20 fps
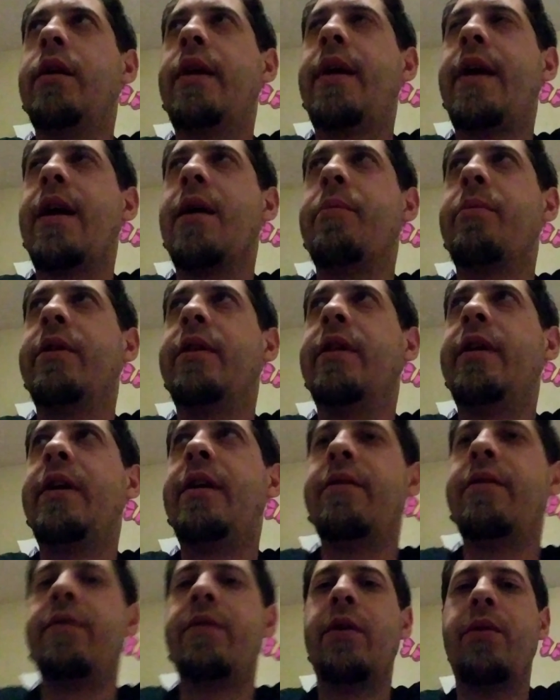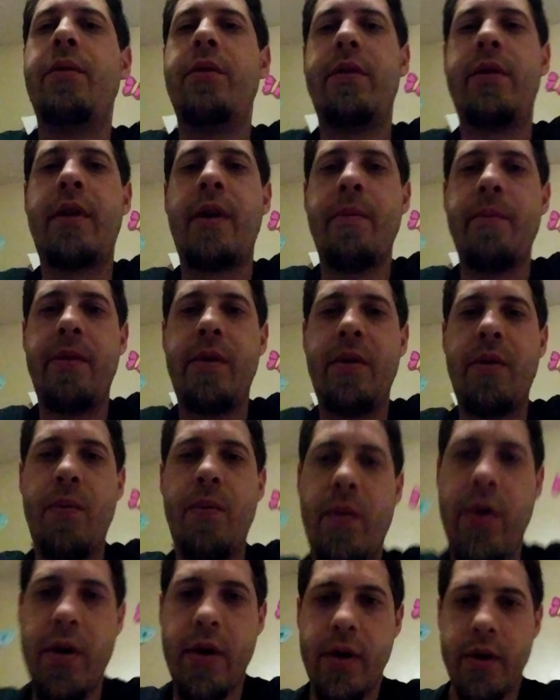can't believe no one's coming to
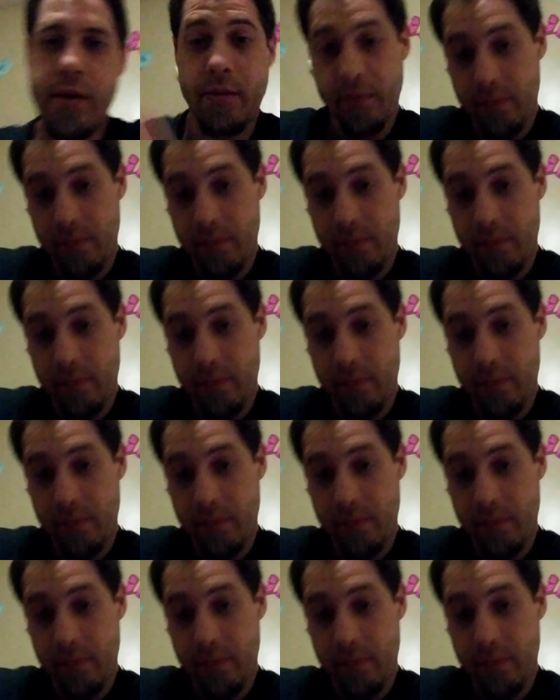work.